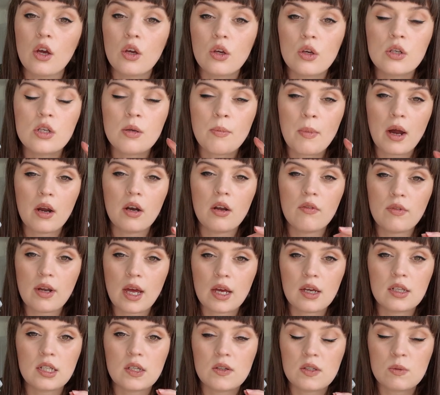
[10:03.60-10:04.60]
a good amount of
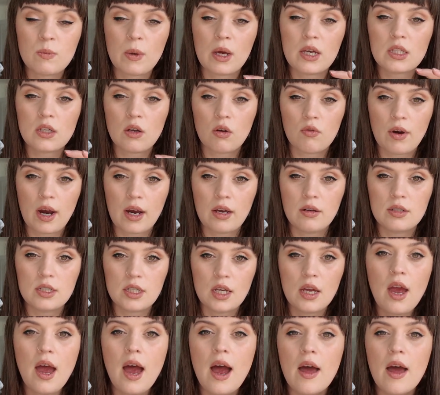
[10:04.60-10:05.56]
negative space around it.